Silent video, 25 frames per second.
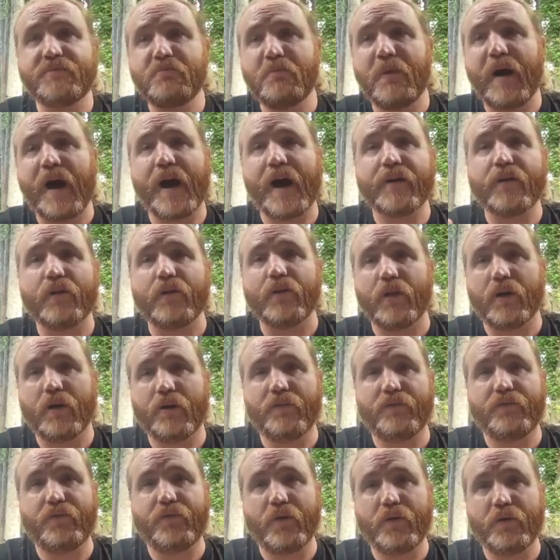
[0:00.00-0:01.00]
model
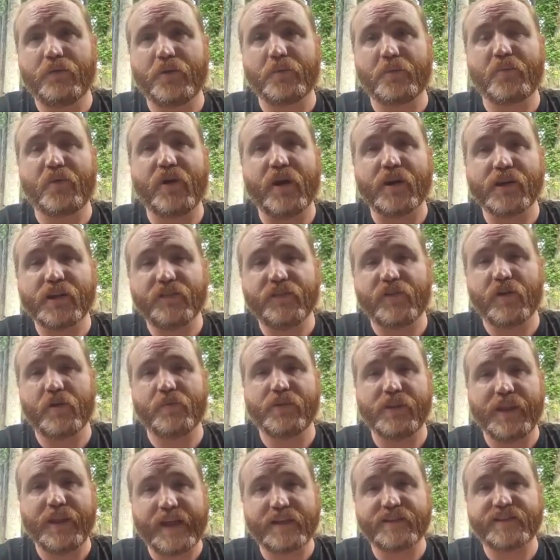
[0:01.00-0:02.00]
of the productive
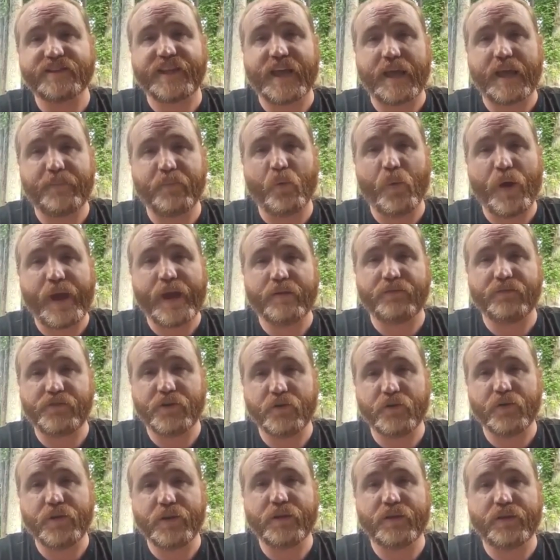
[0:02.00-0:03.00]
urban landscape way of
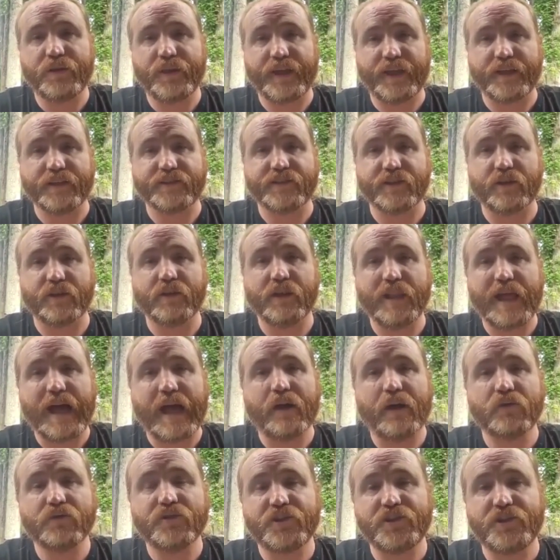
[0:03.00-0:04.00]
doing things
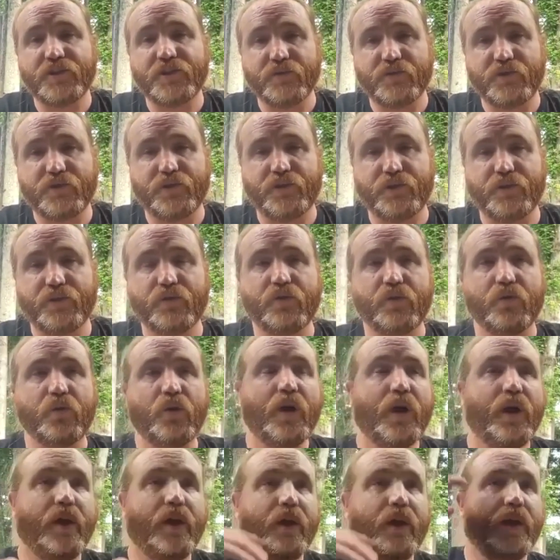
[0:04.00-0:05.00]
allows you to,
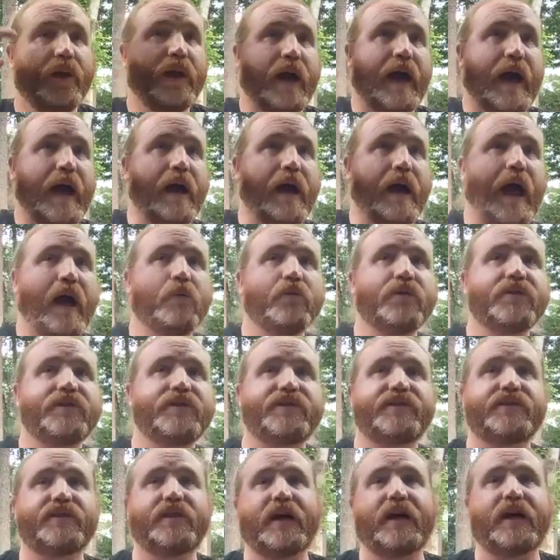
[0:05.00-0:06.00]
I would
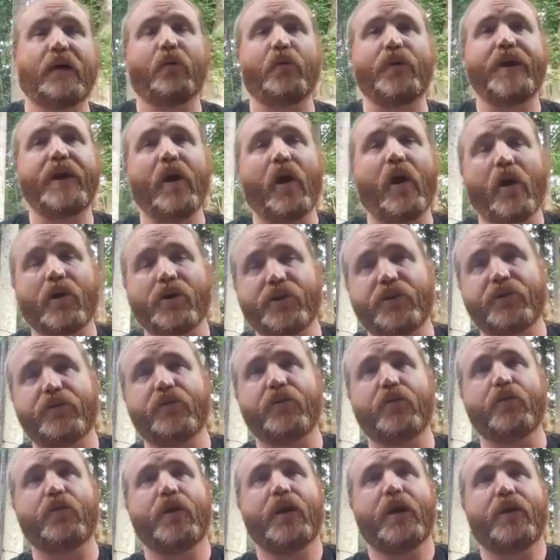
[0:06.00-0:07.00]
we
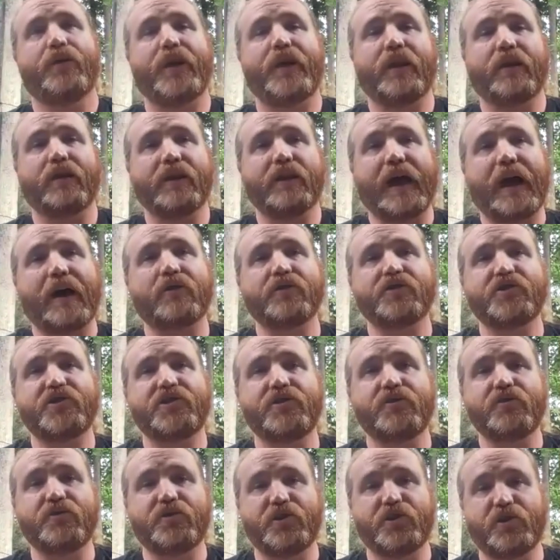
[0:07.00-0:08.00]
argue that it allows
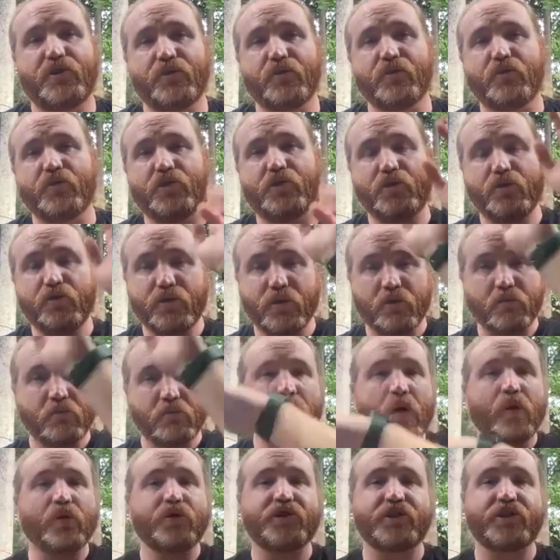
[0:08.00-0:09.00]
you to do the
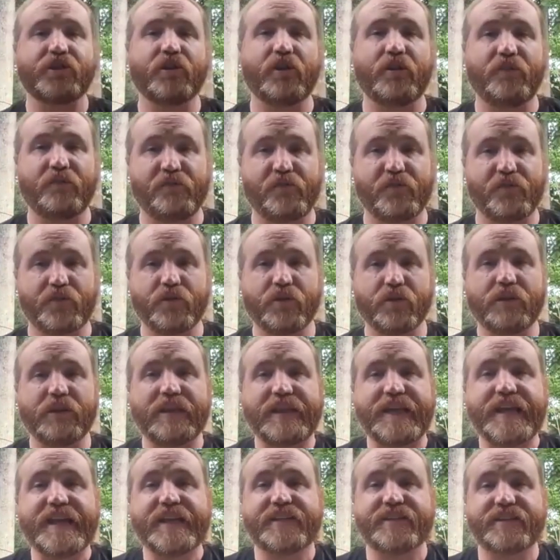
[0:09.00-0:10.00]
most good for the
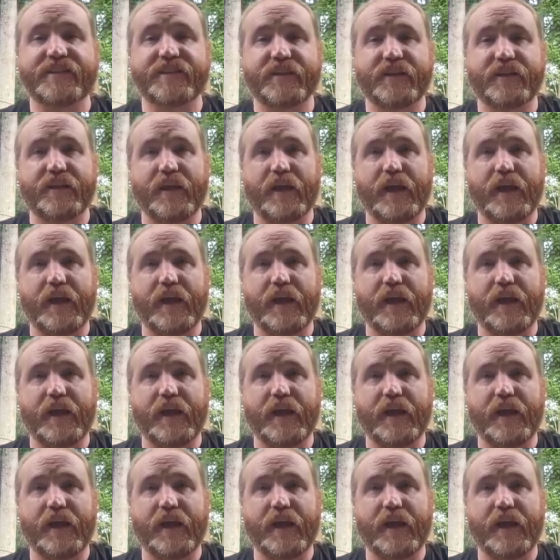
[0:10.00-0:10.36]
least